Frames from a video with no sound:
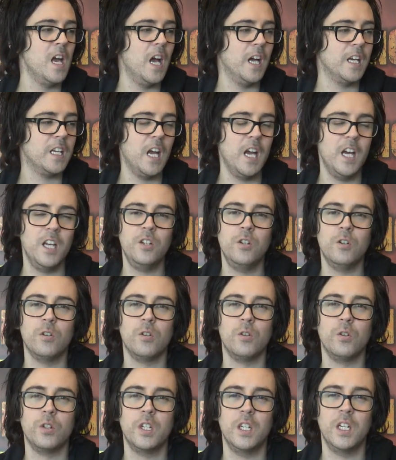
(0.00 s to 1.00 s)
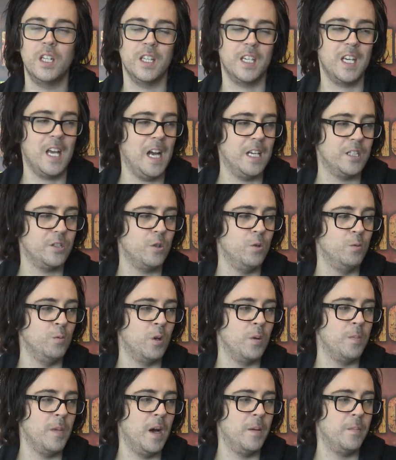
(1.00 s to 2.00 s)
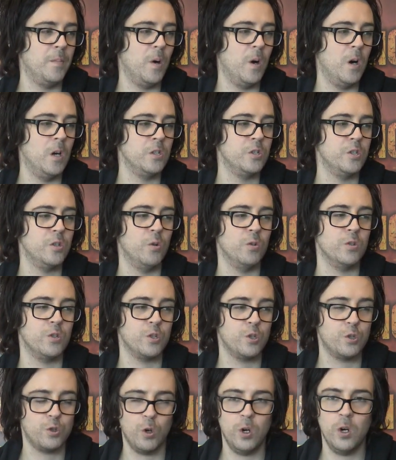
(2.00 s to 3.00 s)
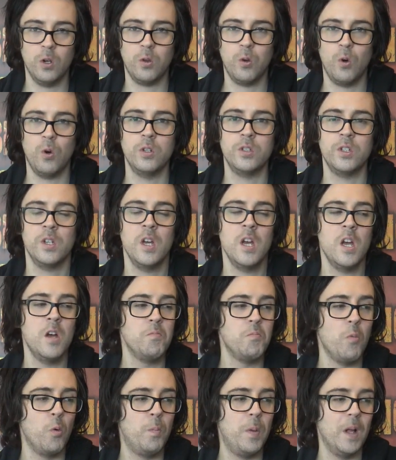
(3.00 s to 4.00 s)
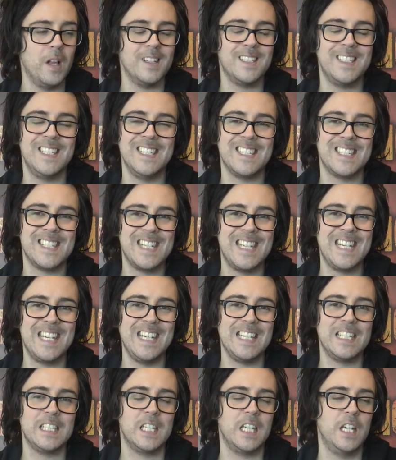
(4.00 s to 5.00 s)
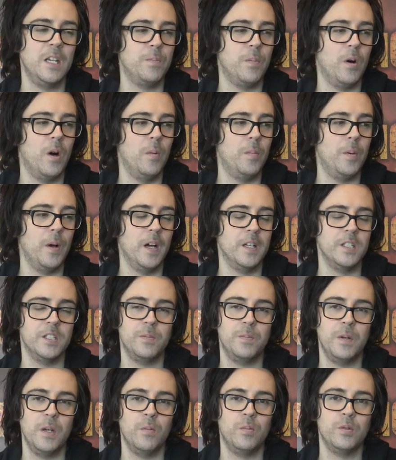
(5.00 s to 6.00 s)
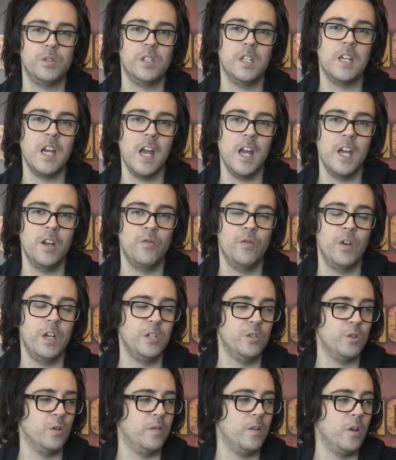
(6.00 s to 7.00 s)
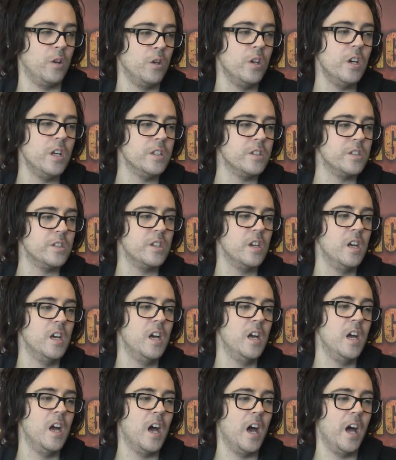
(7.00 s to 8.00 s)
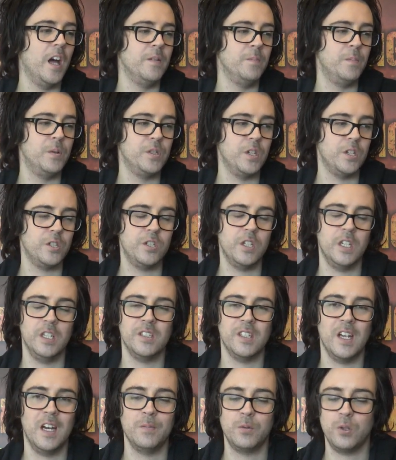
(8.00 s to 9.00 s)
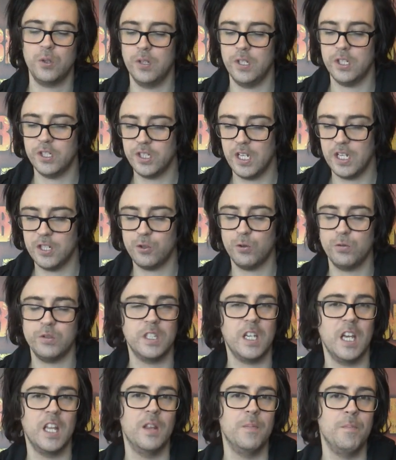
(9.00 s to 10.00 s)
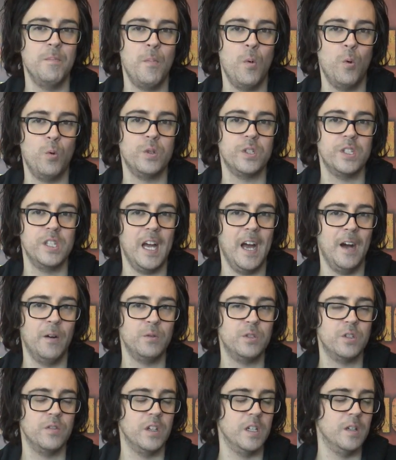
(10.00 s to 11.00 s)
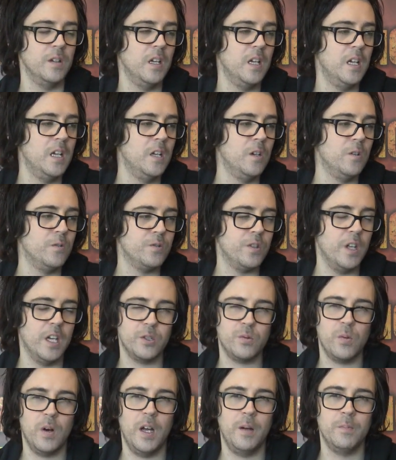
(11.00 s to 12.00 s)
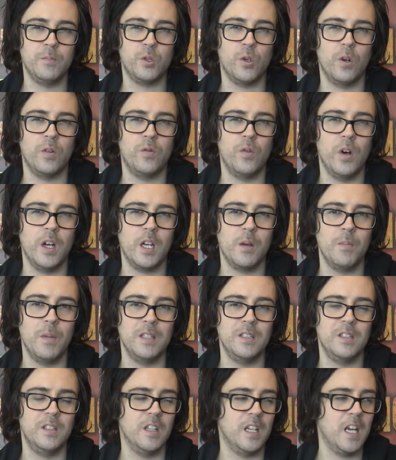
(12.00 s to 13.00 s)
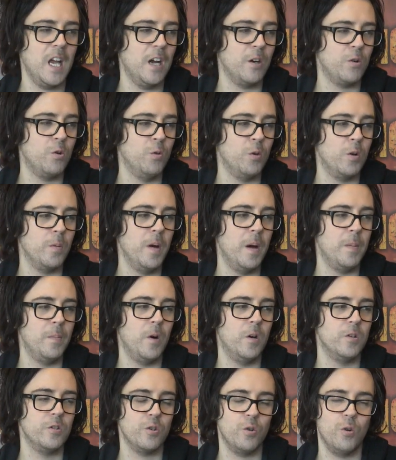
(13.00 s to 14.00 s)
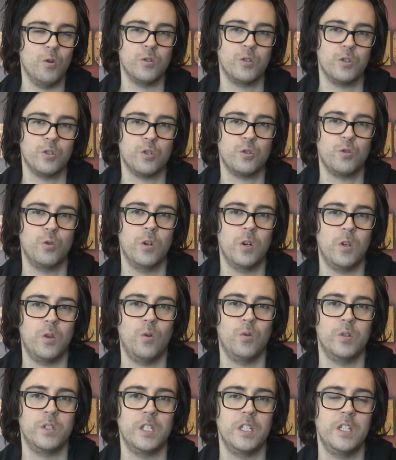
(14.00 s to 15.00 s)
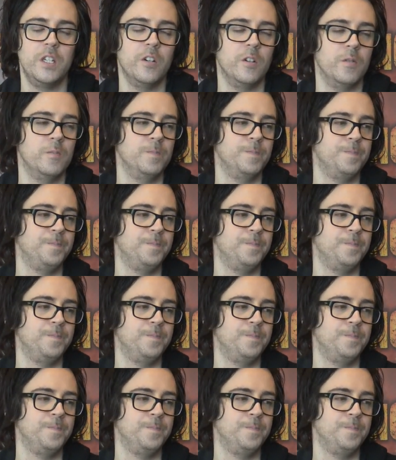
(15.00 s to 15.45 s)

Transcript: Again, you're looking at the Catacomb Command Barge or Destroyer Lord. Mobility is key to keep up and to be able to get in range of your units, and positioning is absolutely essential to get the most out of it. So that's why I'm sort of recommending the Catacomb Command Barge or Destroyer Lord here.